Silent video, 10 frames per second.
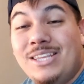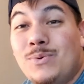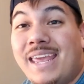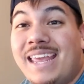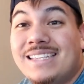
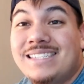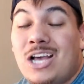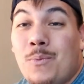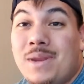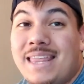You can't
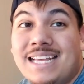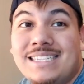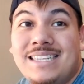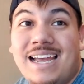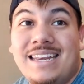tell me
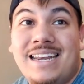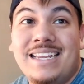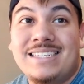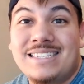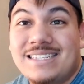that's not
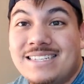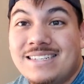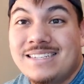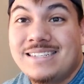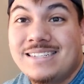
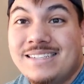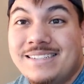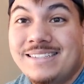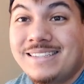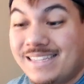nice.
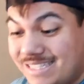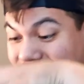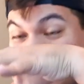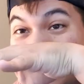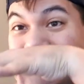
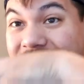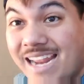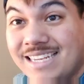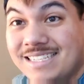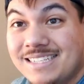It's
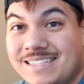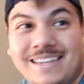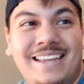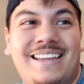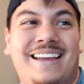
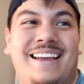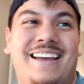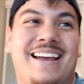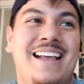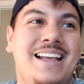nice.
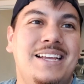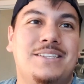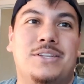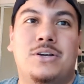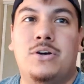
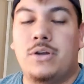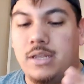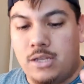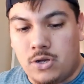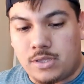So
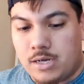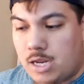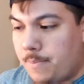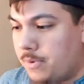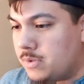he hooked it
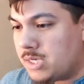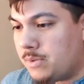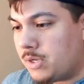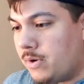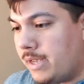up. He was
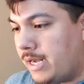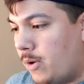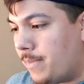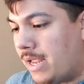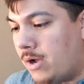able to go ahead and
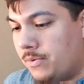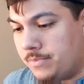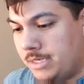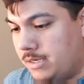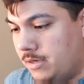help me
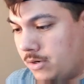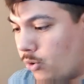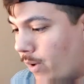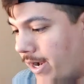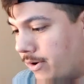out uh,
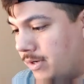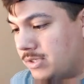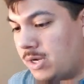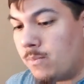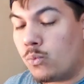acquire it.
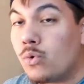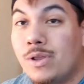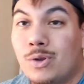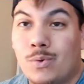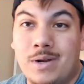So I'm
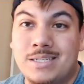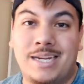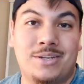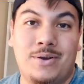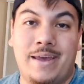really, really
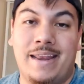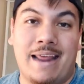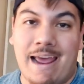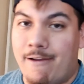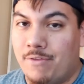excited to go ahead
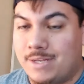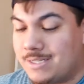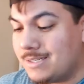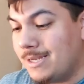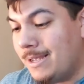and have
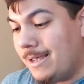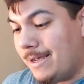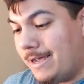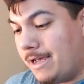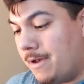this.
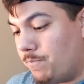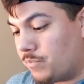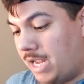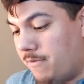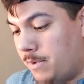
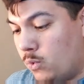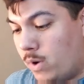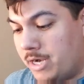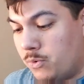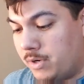Um, I've been
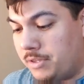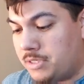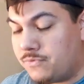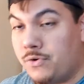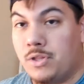wanting one of
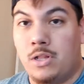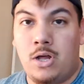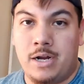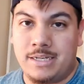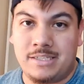these for the
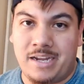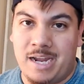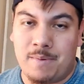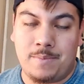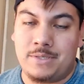longest
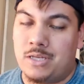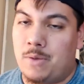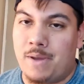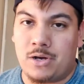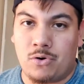time. I've been
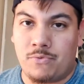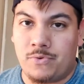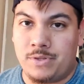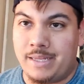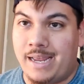telling my
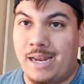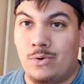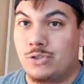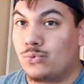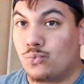girlfriend that
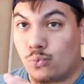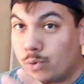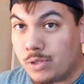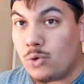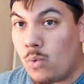I just
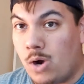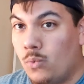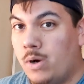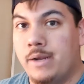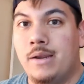really
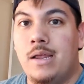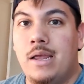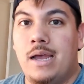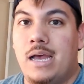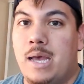want one.
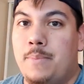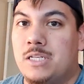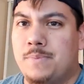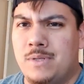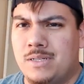Uh, but
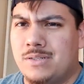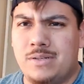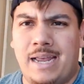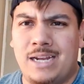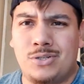it's been
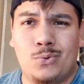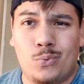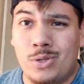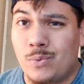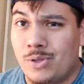ex actually
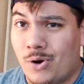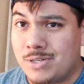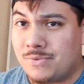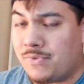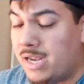really, really
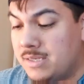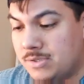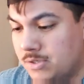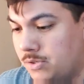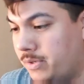hard to find.
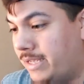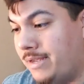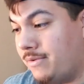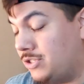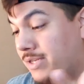So
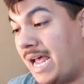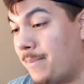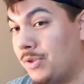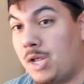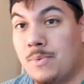yeah, it just
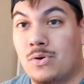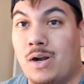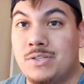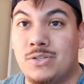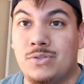happened to come
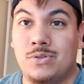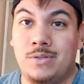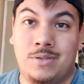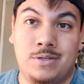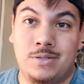across this,
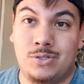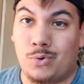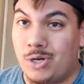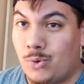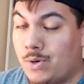the
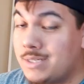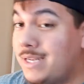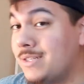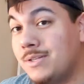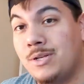store he works
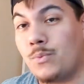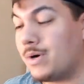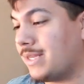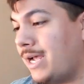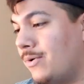at. So it
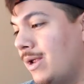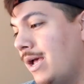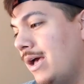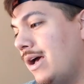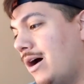worked out.
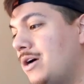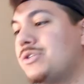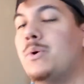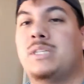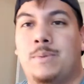
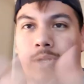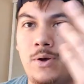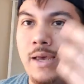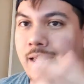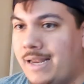Also, I was able to
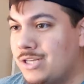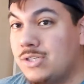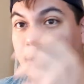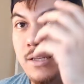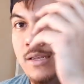go ahead and
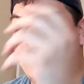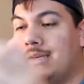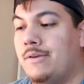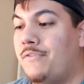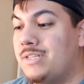actually
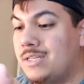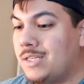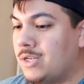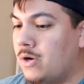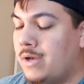uh,
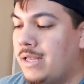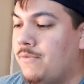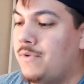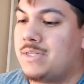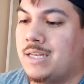physically go ahead
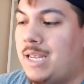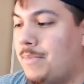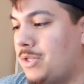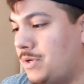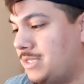and visit
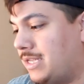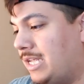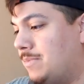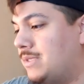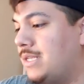Game Day Toys and
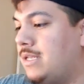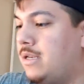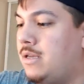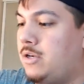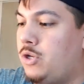Games
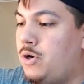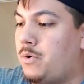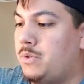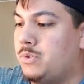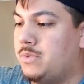in uh, New
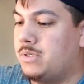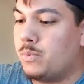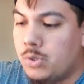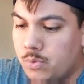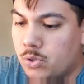York, which was
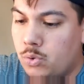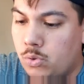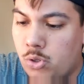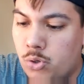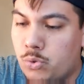a really, really
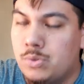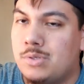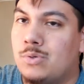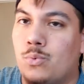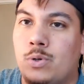cool local.
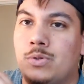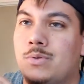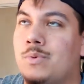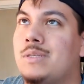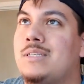So they
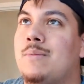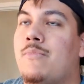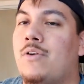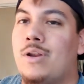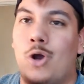really, really
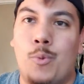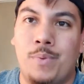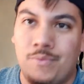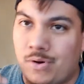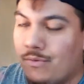seemed very
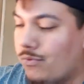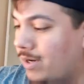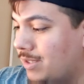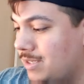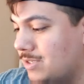open, very
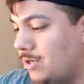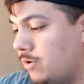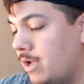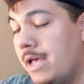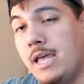friendly.
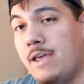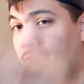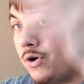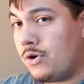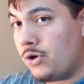So
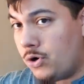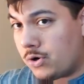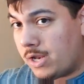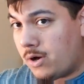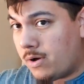if you're in the New
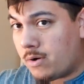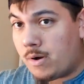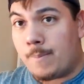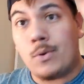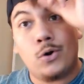York area
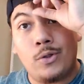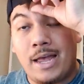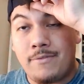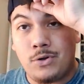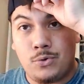around Myrtle
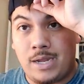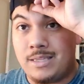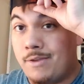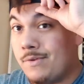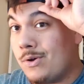Avenue,
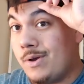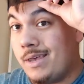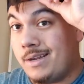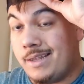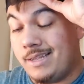I'd definitely go
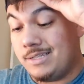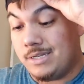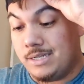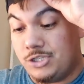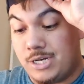ahead
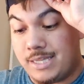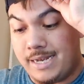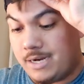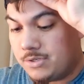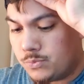and uh, check
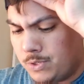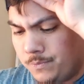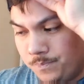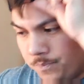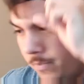that out as
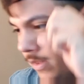well.